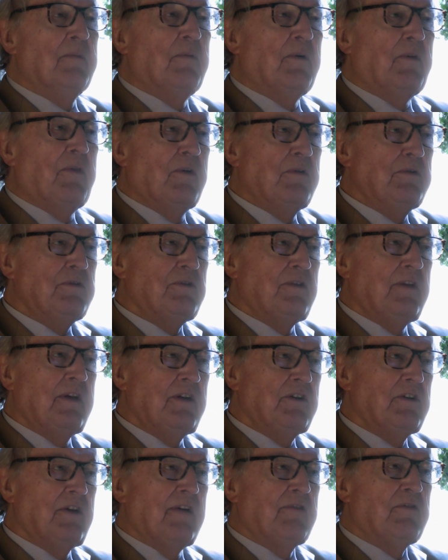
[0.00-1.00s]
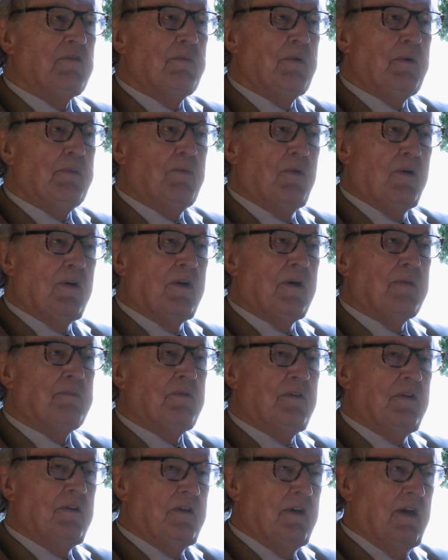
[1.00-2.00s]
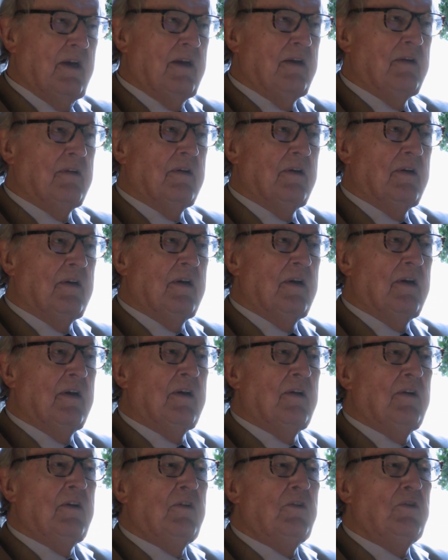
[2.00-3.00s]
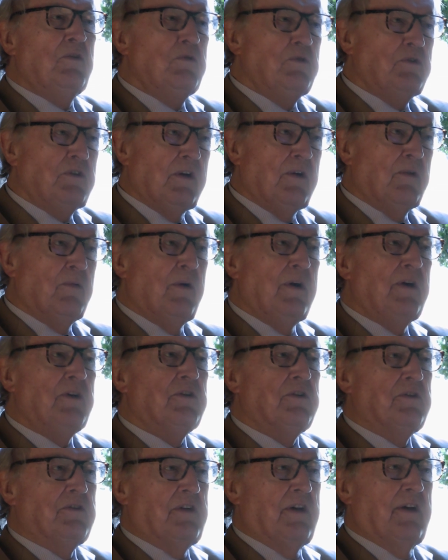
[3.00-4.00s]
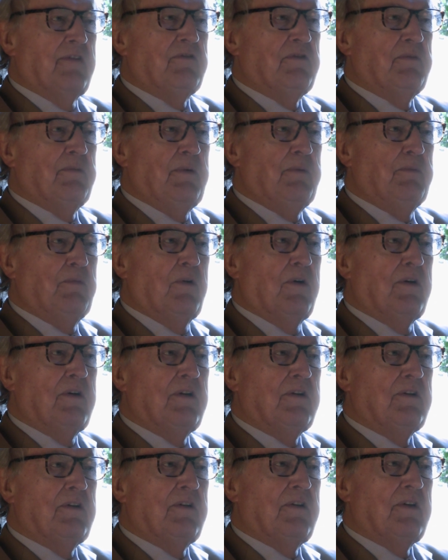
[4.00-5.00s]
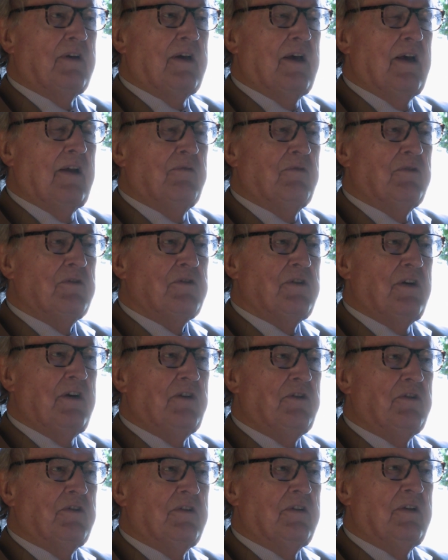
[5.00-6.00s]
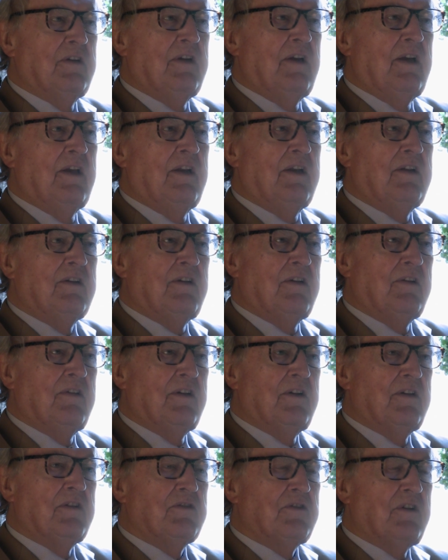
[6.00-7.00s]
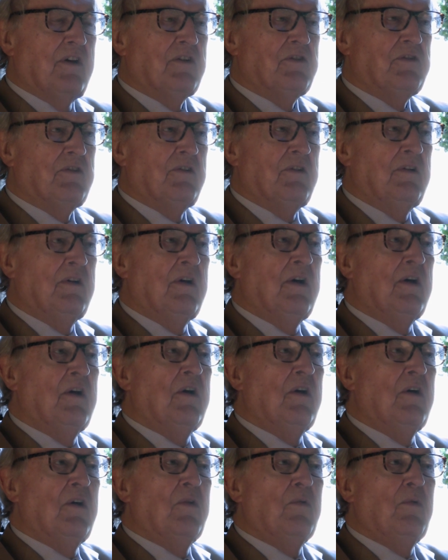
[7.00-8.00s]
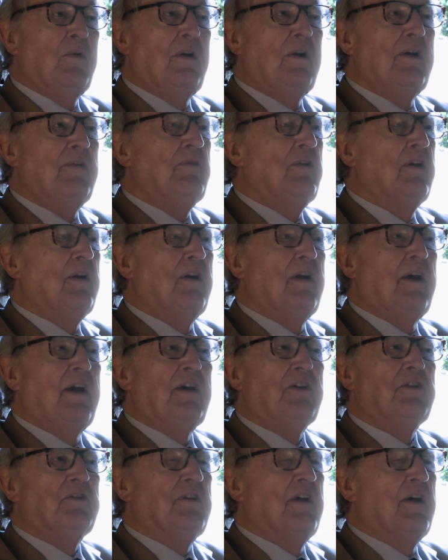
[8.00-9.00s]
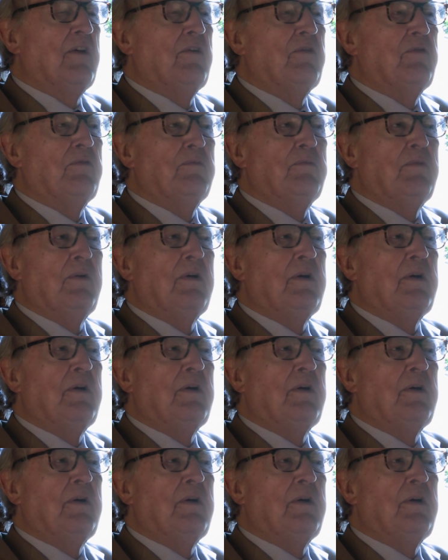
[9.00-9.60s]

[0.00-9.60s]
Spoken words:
but those things have to be brought up to date. New generations have to be brought into the conversation and into the discussion. We live in an age now of